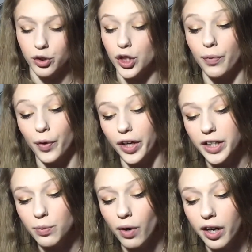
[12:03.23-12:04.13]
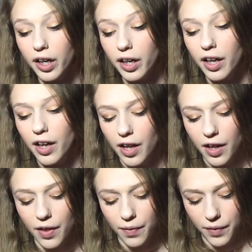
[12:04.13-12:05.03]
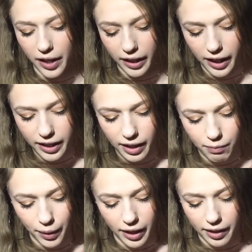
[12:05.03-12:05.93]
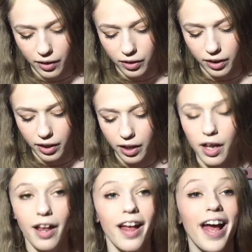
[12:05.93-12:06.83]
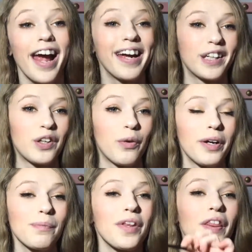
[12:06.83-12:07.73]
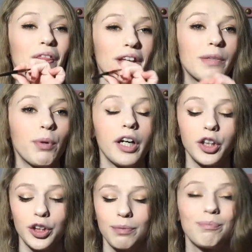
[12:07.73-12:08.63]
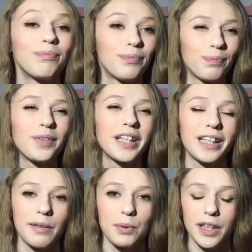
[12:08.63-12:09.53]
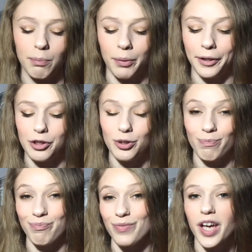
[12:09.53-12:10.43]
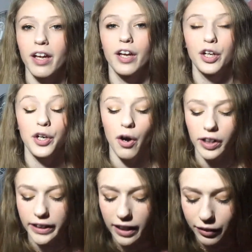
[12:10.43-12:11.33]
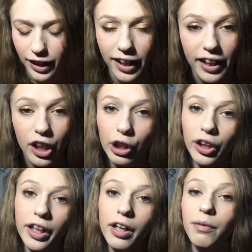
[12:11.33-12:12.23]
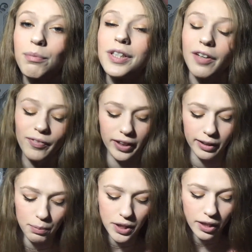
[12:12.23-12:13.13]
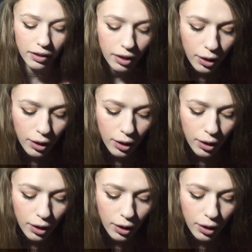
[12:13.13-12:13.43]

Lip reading: So there is one that I kind of have my eye on, and you know what? This brush, it's a lipstick brush. You know how I said it was eyeliner earlier? Definitely a lipstick.